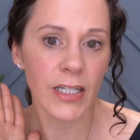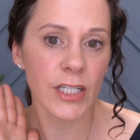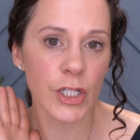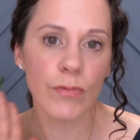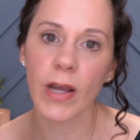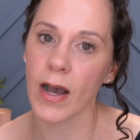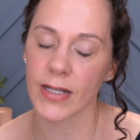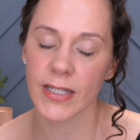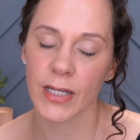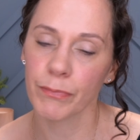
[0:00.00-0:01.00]
Do
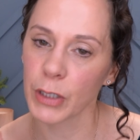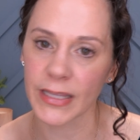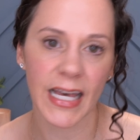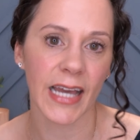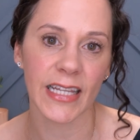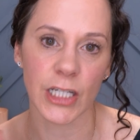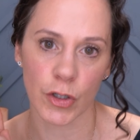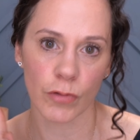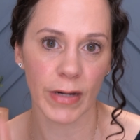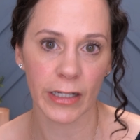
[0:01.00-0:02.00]
not put that
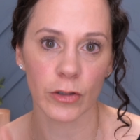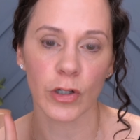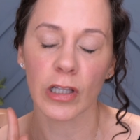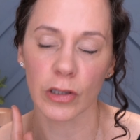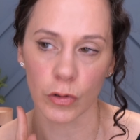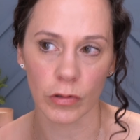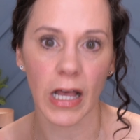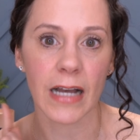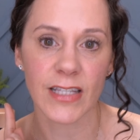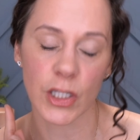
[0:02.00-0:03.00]
into a regular lure
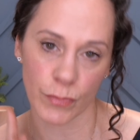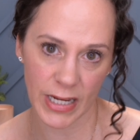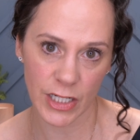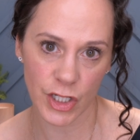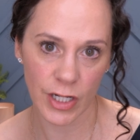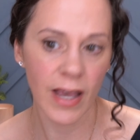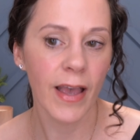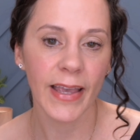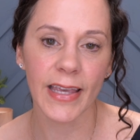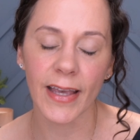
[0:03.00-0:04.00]
lock syringe.
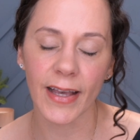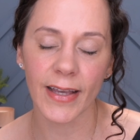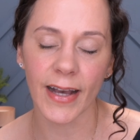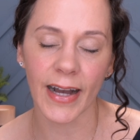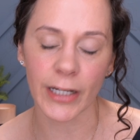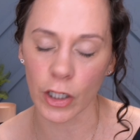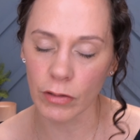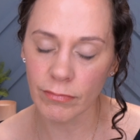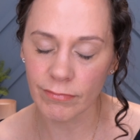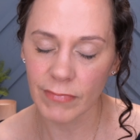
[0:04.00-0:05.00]
I
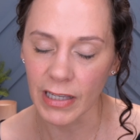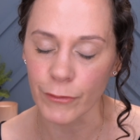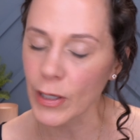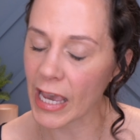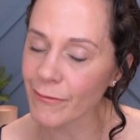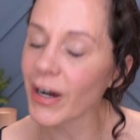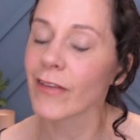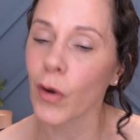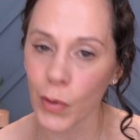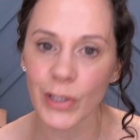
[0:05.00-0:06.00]
know if you can't
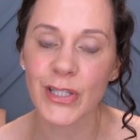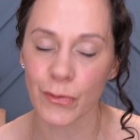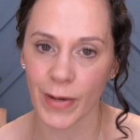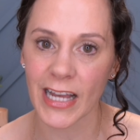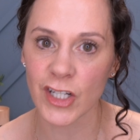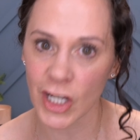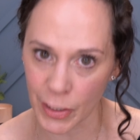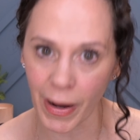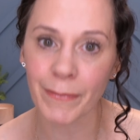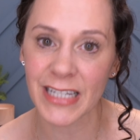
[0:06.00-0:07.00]
find the oral syringe, you
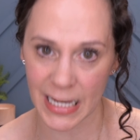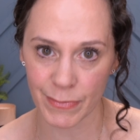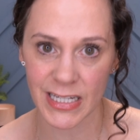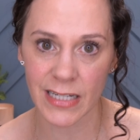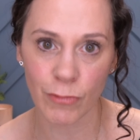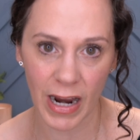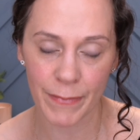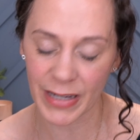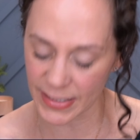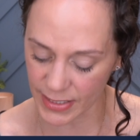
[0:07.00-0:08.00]
might be tempted, right?
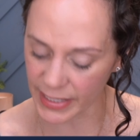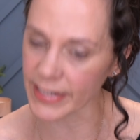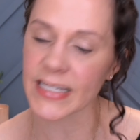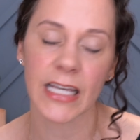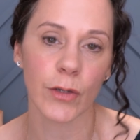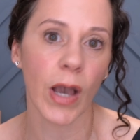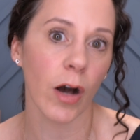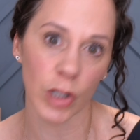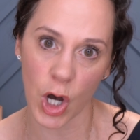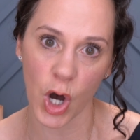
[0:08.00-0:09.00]
Because it's going to take you
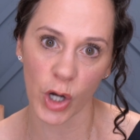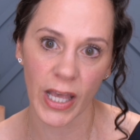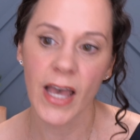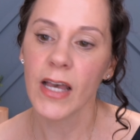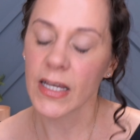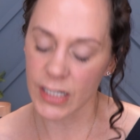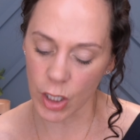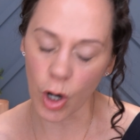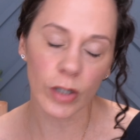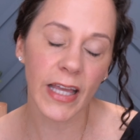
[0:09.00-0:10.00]
how long to
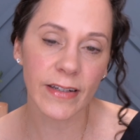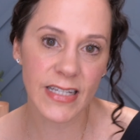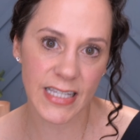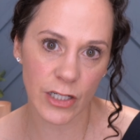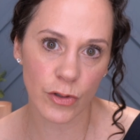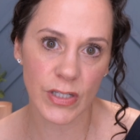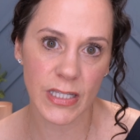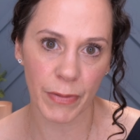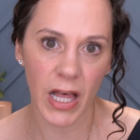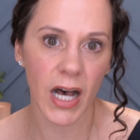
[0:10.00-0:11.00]
call down to central
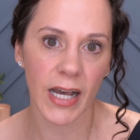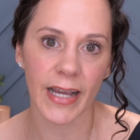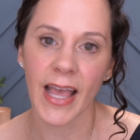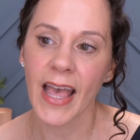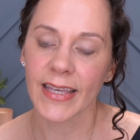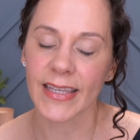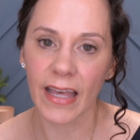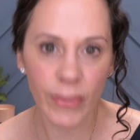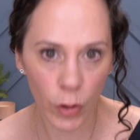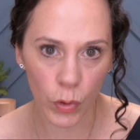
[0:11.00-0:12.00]
supply,
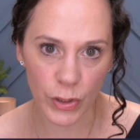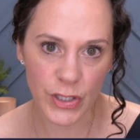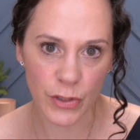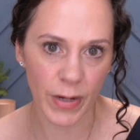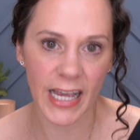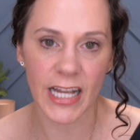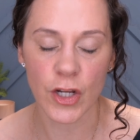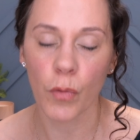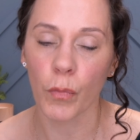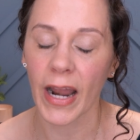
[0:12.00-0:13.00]
get the oral syringe,
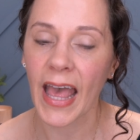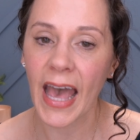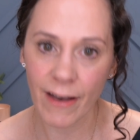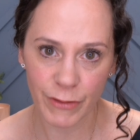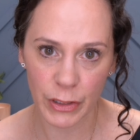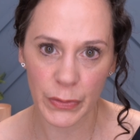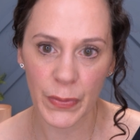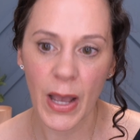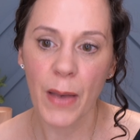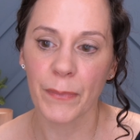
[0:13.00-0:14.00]
what have
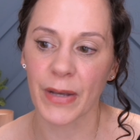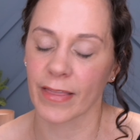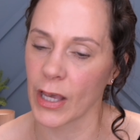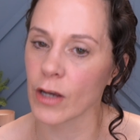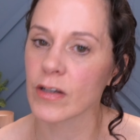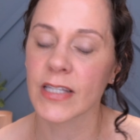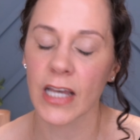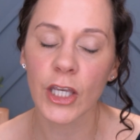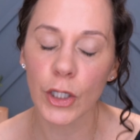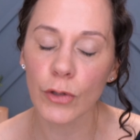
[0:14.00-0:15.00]
you. But there's a
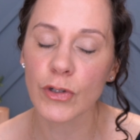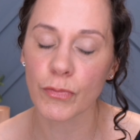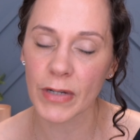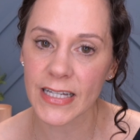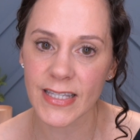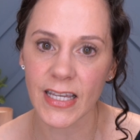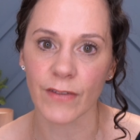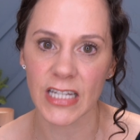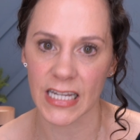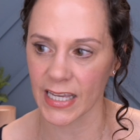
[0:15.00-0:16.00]
huge risk
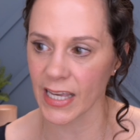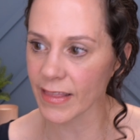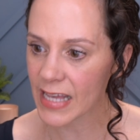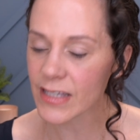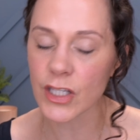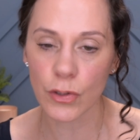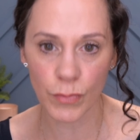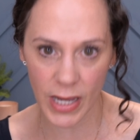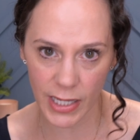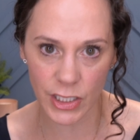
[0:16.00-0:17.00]
of taking that
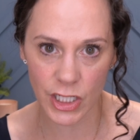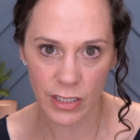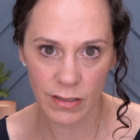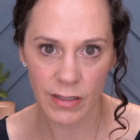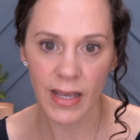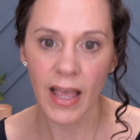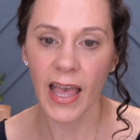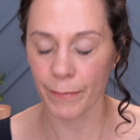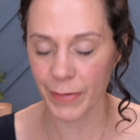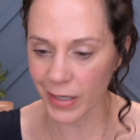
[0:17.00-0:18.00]
syringe,
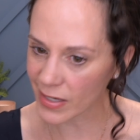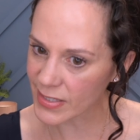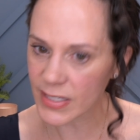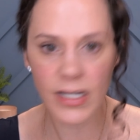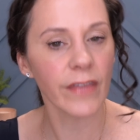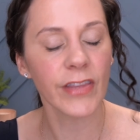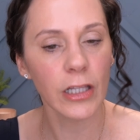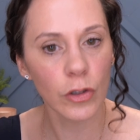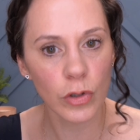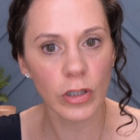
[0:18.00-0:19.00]
and because it's got the
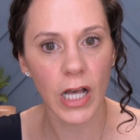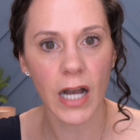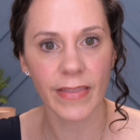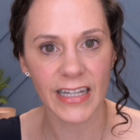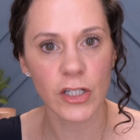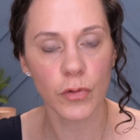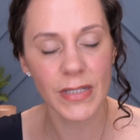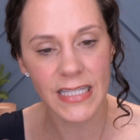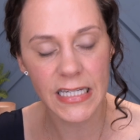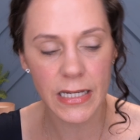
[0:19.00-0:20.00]
lure lock, that
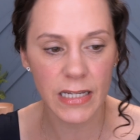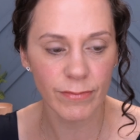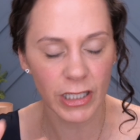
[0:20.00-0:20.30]
twisty,